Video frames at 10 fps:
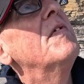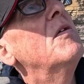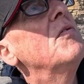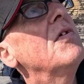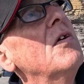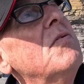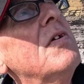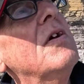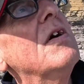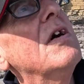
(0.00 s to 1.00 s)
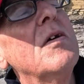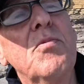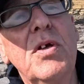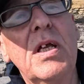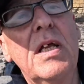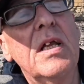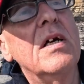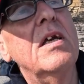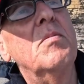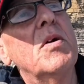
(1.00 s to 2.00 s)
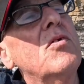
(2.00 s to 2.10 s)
hours out. I'm really lucky, and my